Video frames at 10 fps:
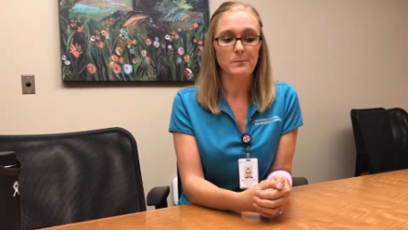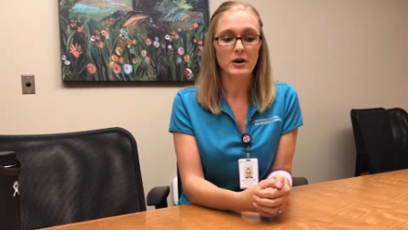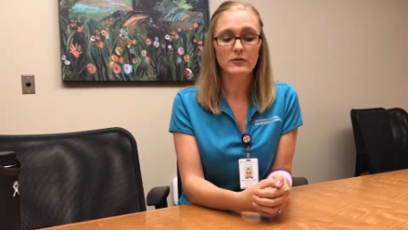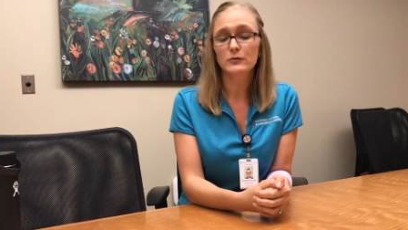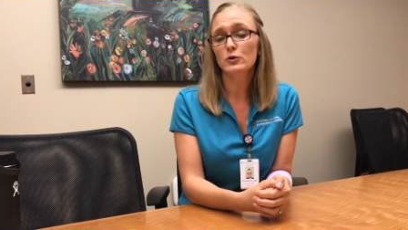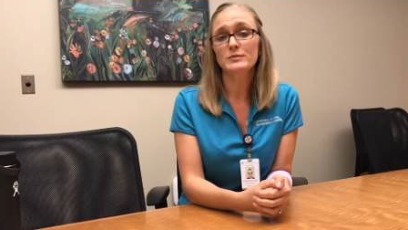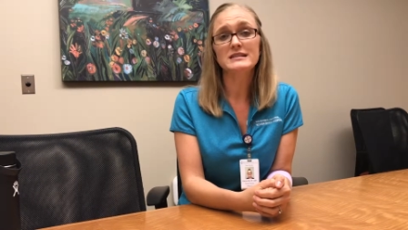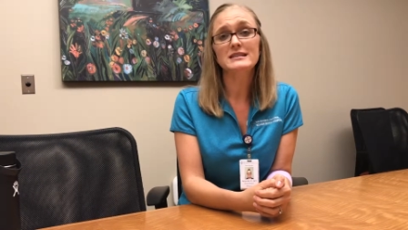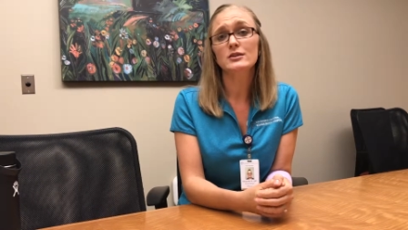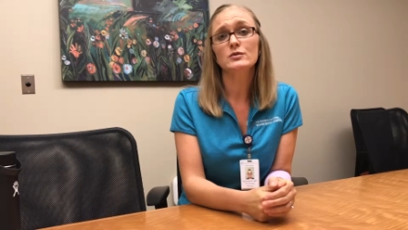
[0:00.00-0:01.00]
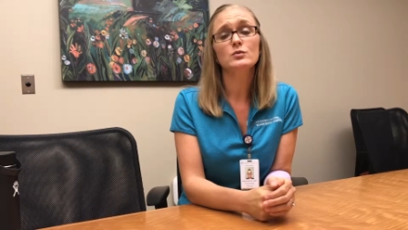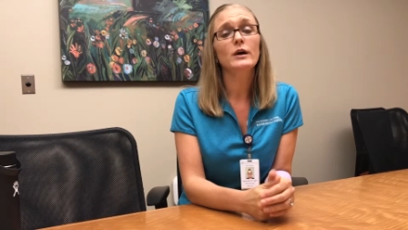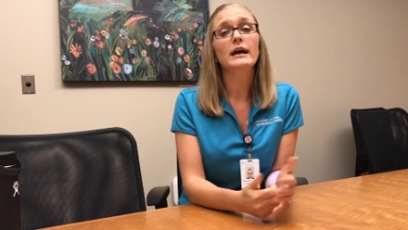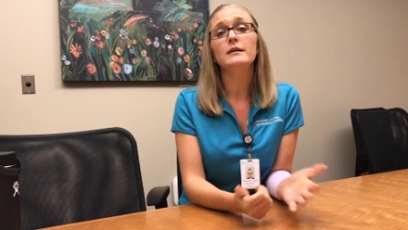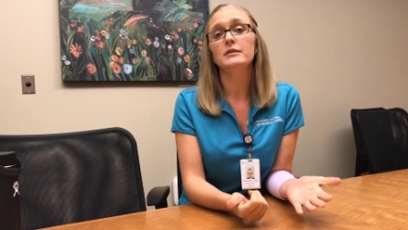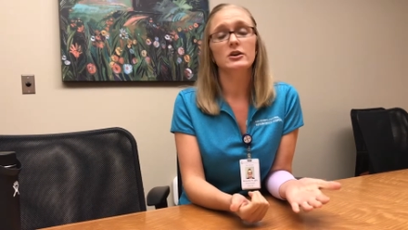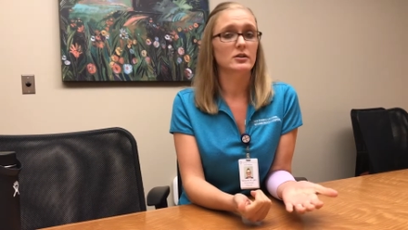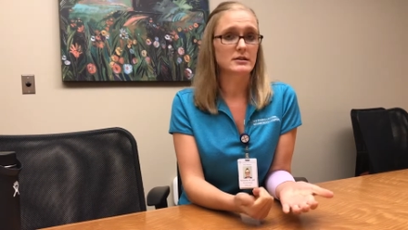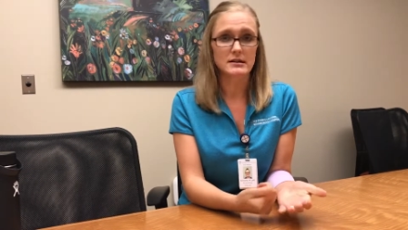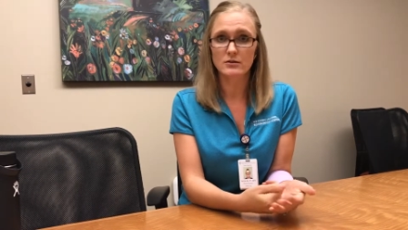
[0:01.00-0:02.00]
Pelvic floor PT goes way
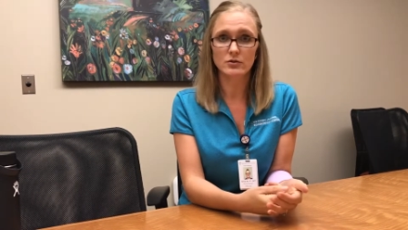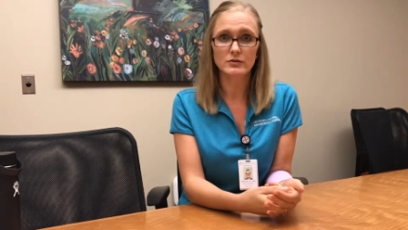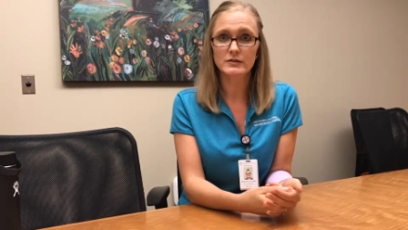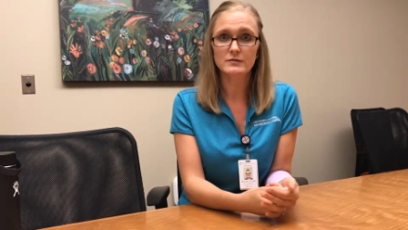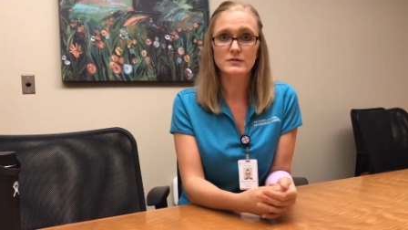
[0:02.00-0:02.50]
beyond Kegels.